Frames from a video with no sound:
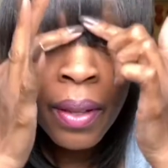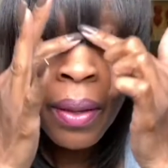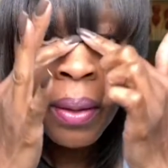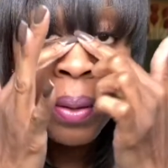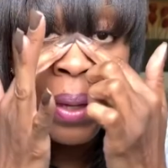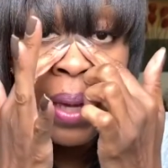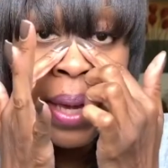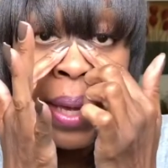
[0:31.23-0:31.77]

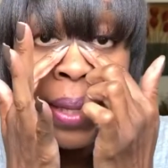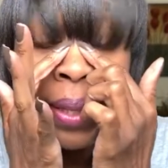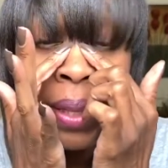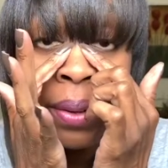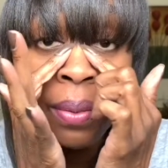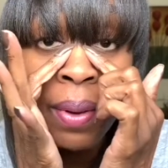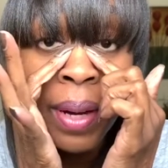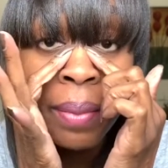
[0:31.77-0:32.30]
Okay,
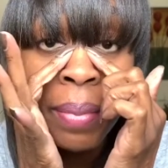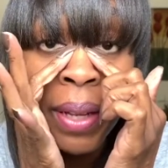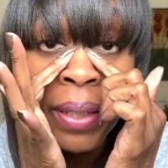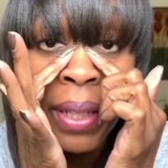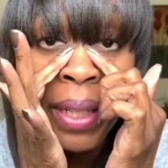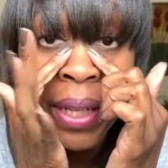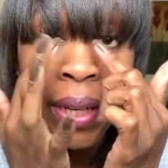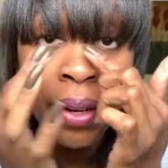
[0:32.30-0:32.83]
they're right about
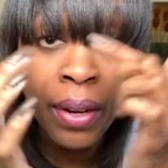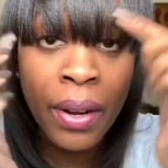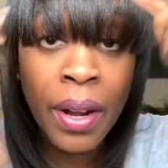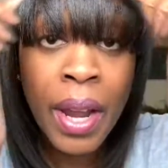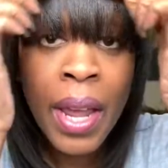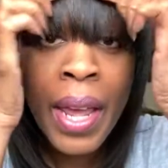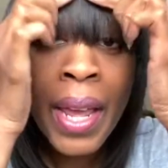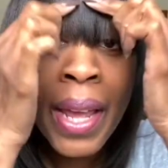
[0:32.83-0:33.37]
here,
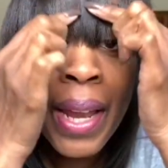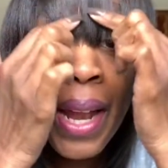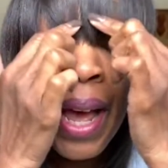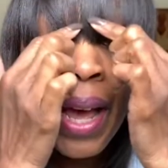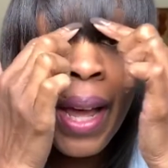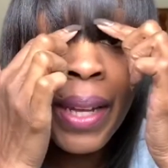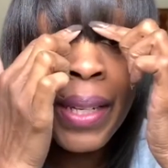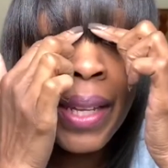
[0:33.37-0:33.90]
and
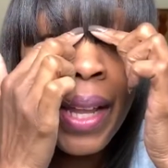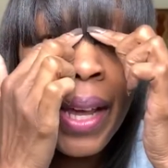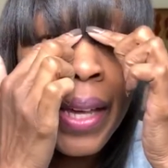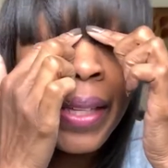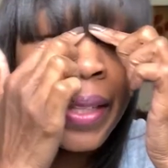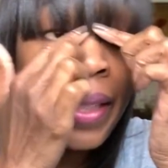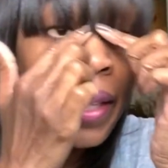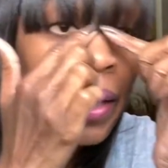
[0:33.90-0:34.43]
I
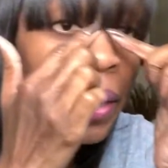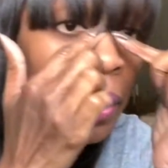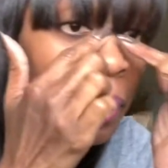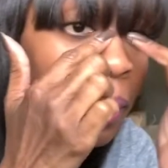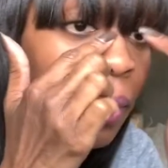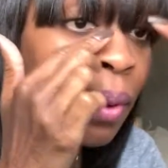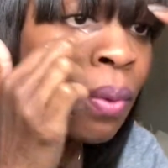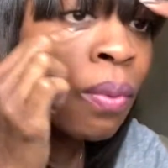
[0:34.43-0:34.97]
like
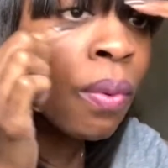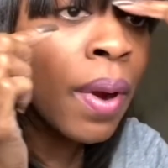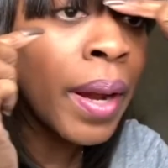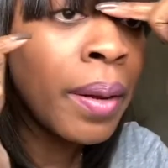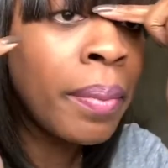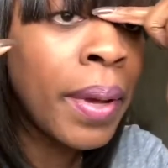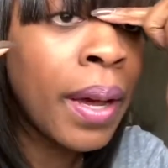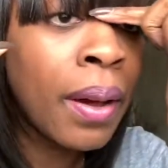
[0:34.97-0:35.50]
them right
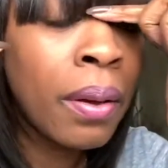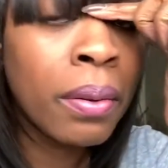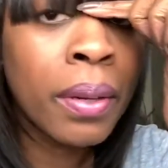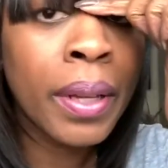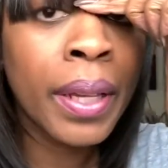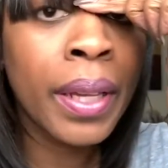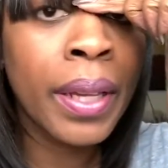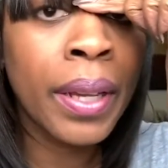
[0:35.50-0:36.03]
about
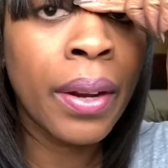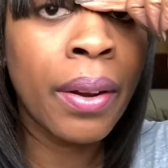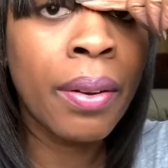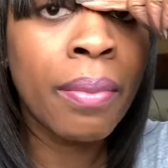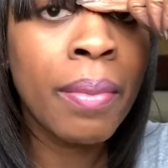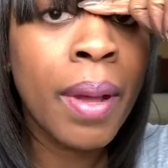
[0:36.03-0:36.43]
here.